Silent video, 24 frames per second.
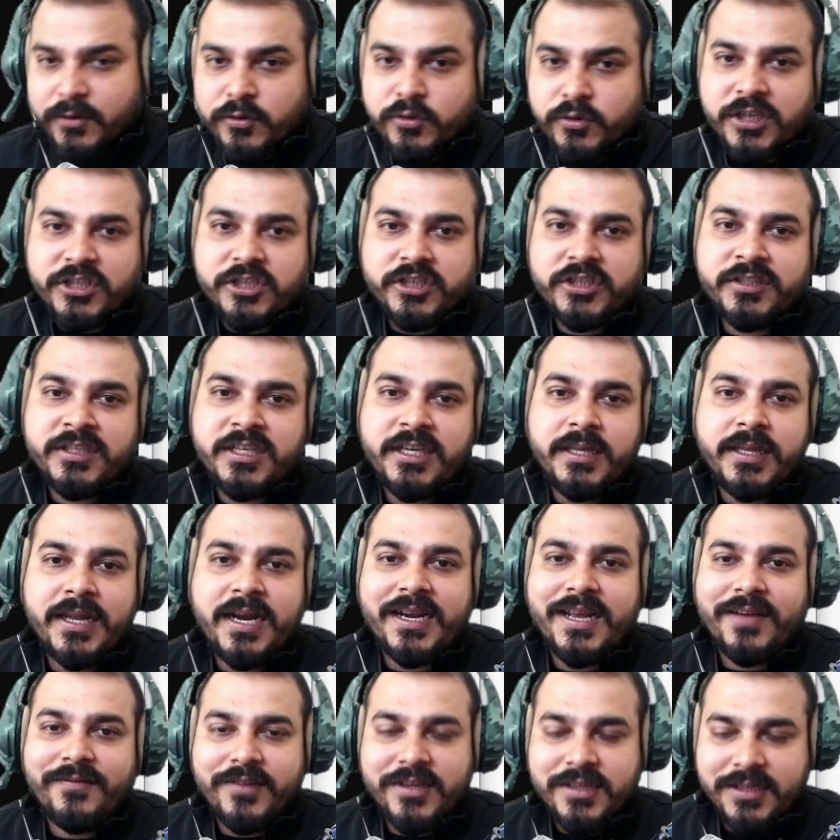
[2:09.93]
to just see
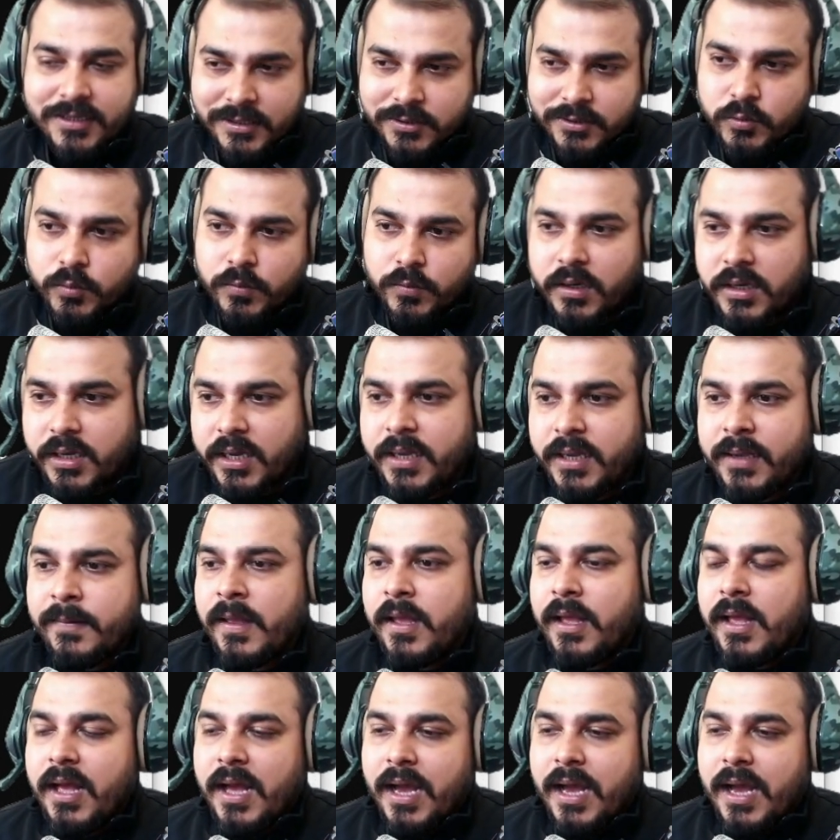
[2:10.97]
that everything is working.